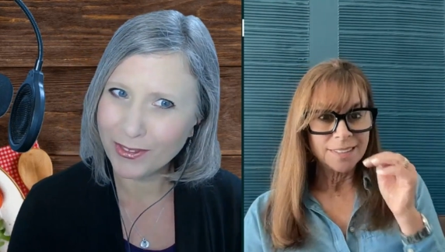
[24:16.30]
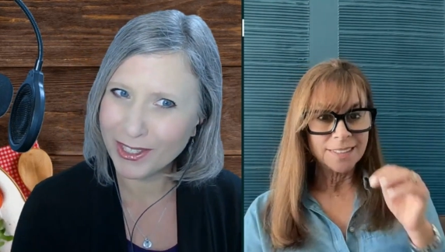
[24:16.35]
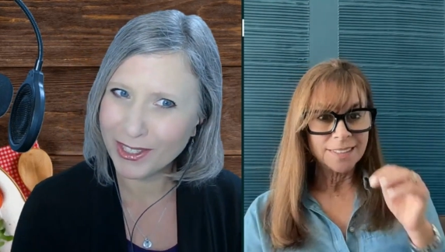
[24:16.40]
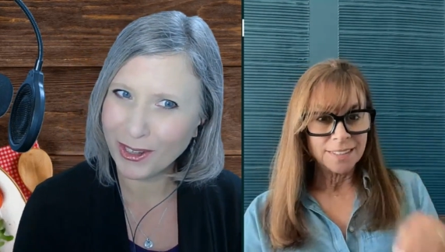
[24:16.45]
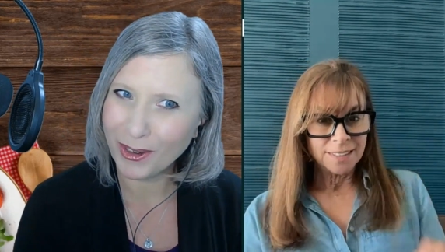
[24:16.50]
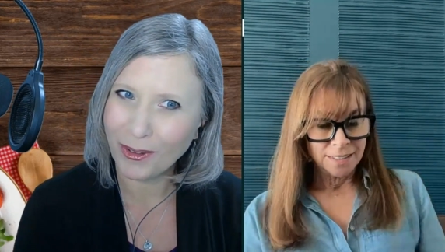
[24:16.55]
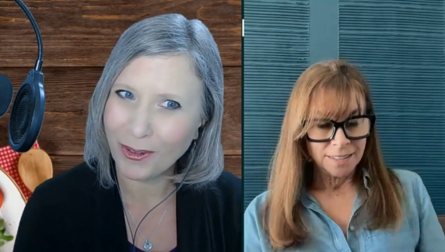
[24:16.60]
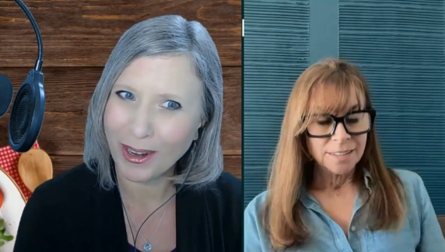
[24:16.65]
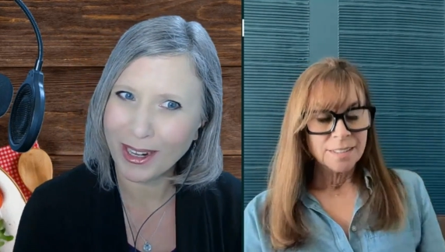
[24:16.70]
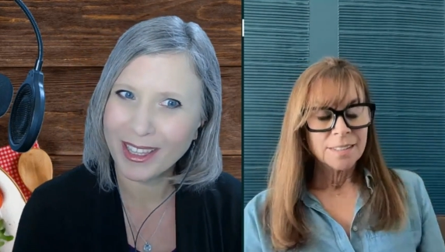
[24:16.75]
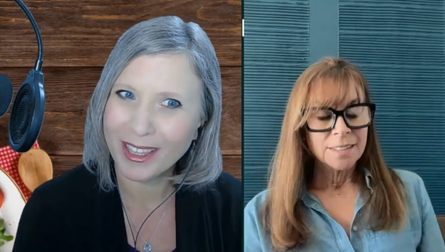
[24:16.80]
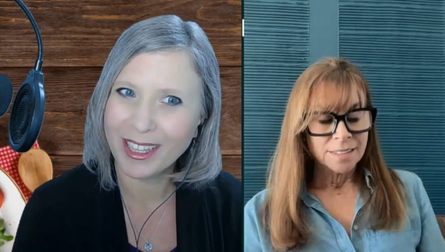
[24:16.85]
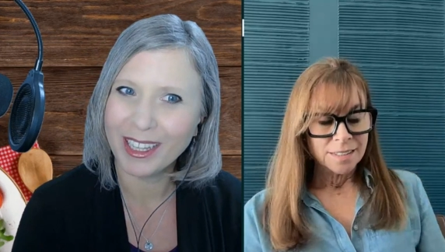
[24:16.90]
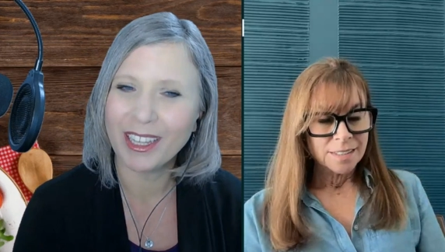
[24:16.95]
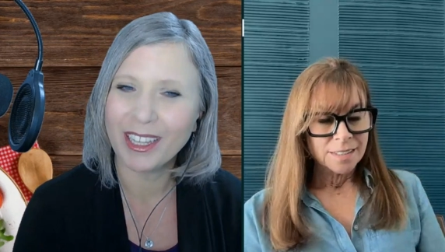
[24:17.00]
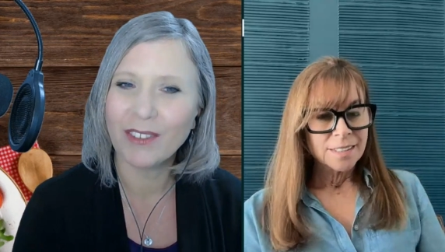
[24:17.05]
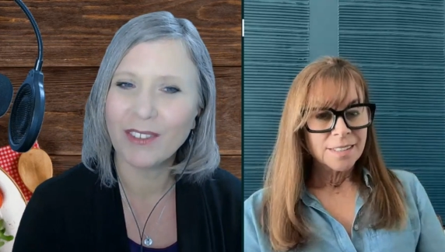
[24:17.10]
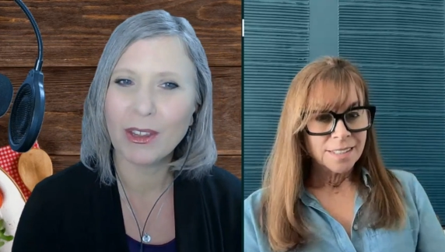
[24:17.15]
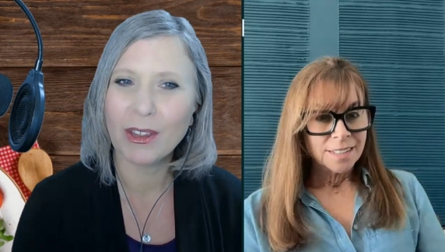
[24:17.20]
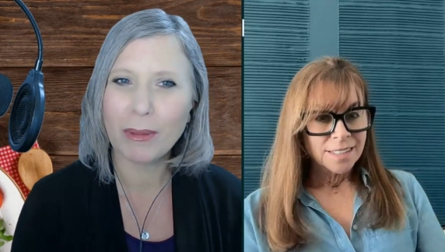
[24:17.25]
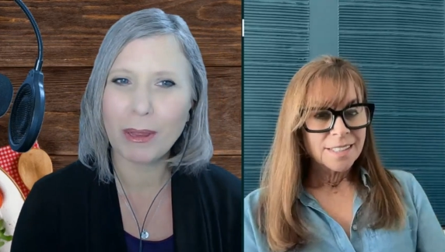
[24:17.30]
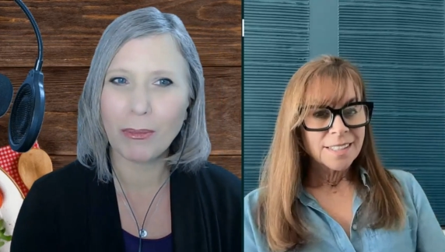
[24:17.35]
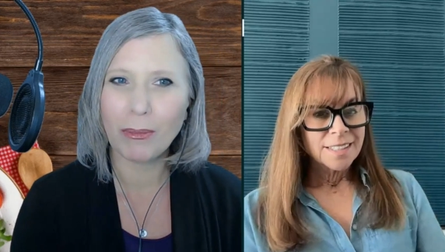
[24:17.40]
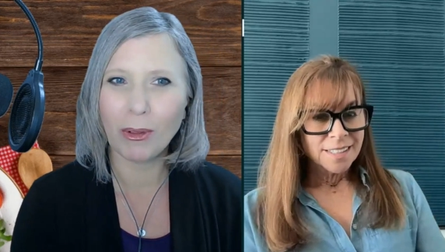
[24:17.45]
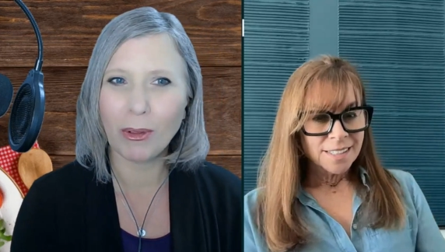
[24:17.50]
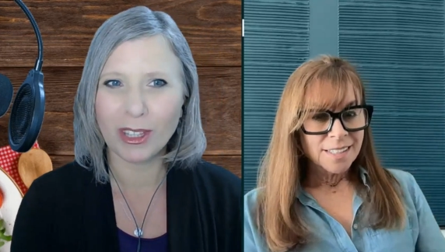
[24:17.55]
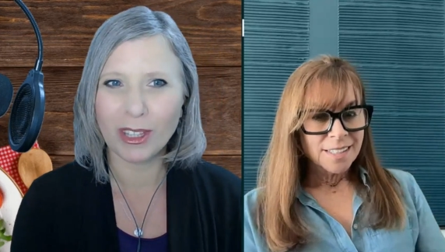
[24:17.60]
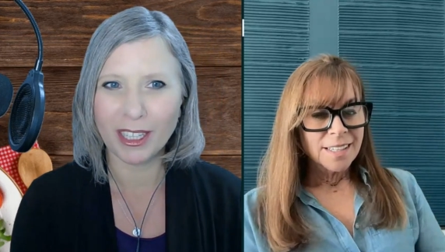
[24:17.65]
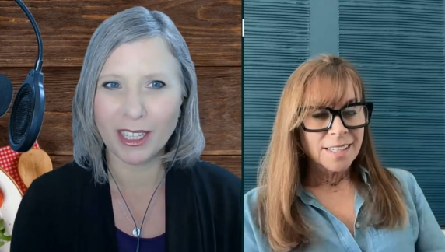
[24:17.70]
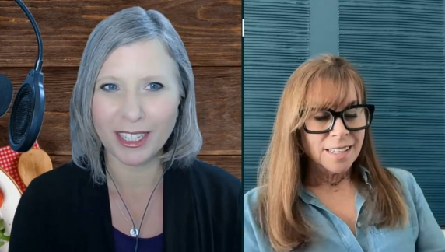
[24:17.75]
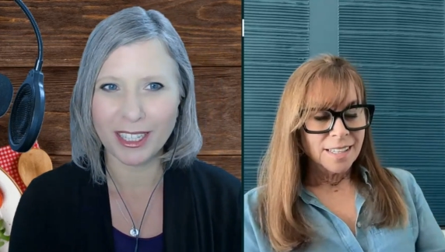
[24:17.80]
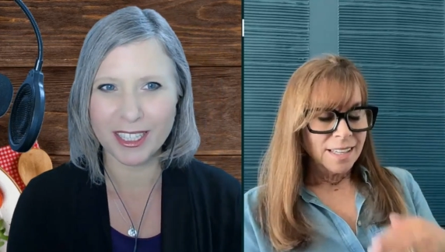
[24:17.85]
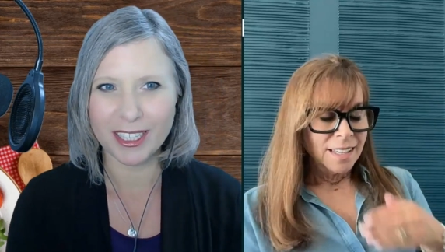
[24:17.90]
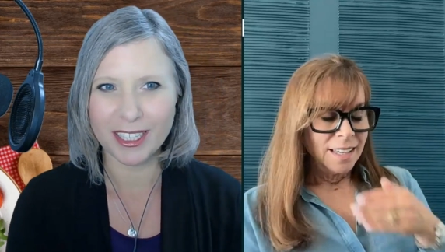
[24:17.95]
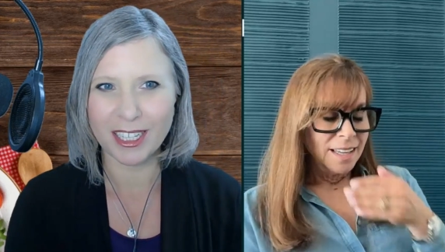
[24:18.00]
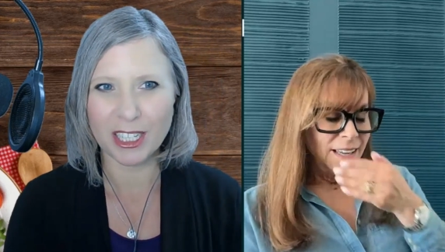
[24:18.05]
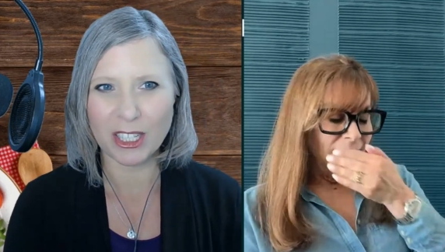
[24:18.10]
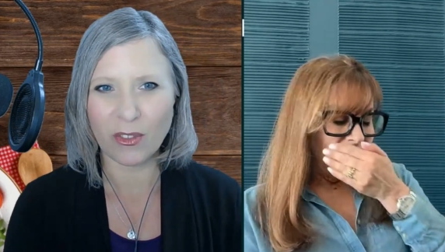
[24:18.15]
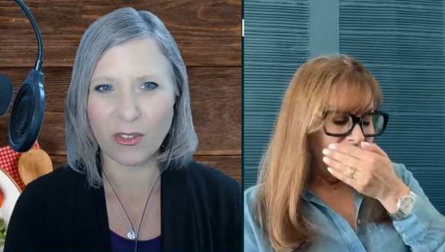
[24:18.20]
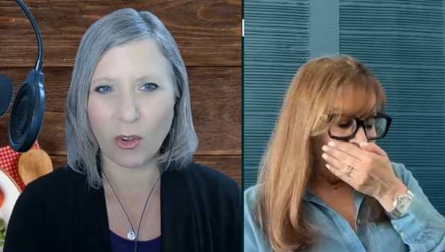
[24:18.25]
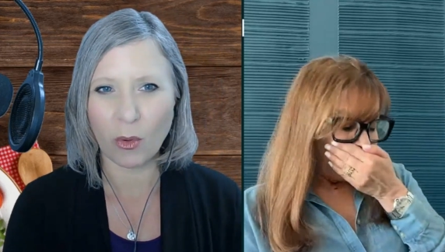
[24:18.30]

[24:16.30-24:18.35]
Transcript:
Speaker 1: So I think giving people a litmus test